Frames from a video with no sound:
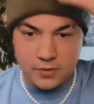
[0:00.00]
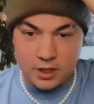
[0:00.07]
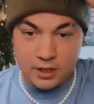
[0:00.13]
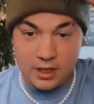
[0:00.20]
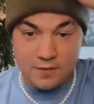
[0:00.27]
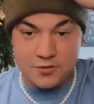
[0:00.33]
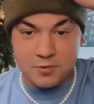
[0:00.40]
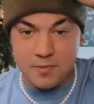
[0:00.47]

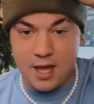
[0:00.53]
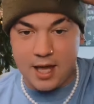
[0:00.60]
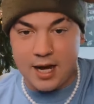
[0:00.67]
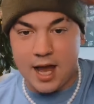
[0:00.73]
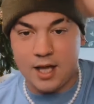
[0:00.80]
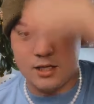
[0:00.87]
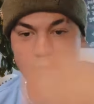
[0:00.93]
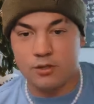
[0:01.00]
Kniff's main,
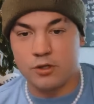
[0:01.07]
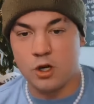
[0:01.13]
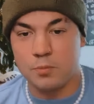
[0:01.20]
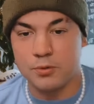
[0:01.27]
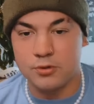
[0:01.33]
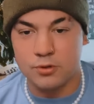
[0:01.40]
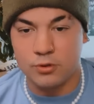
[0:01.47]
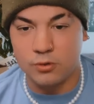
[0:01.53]
how you doing?
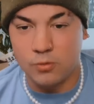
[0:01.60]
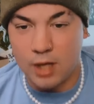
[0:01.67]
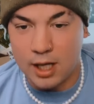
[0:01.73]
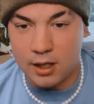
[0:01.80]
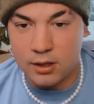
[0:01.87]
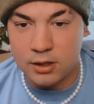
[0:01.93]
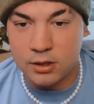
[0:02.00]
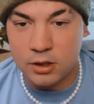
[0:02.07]
Hope you're doing
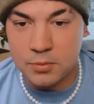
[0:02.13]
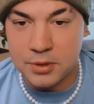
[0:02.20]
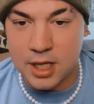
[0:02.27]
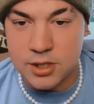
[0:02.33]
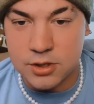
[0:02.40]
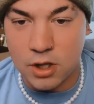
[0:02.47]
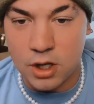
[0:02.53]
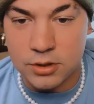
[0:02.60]
well. Hope you
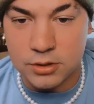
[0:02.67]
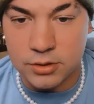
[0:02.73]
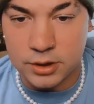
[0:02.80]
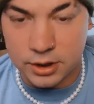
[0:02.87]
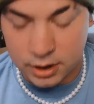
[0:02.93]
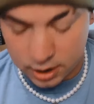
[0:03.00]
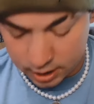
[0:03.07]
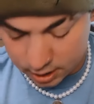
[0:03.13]
guys are all
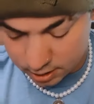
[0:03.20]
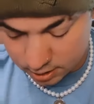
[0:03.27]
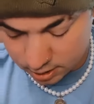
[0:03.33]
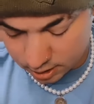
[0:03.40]
doing good.